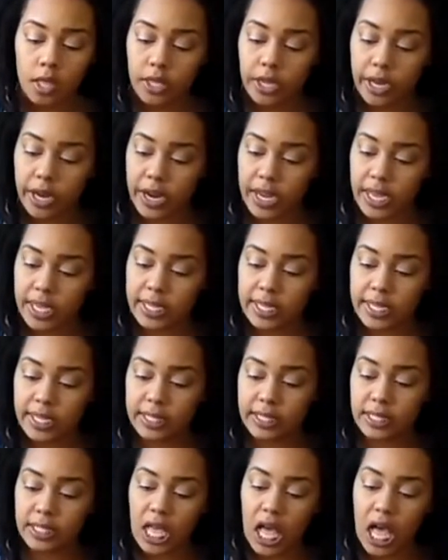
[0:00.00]
There
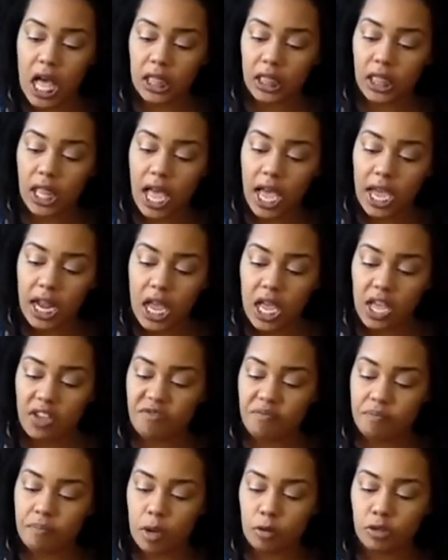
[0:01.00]
is a lot
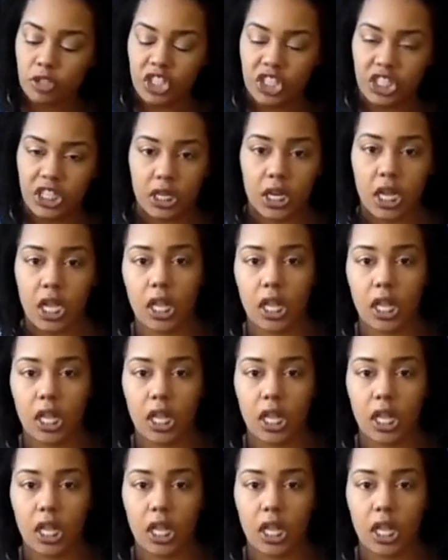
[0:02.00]
of motion,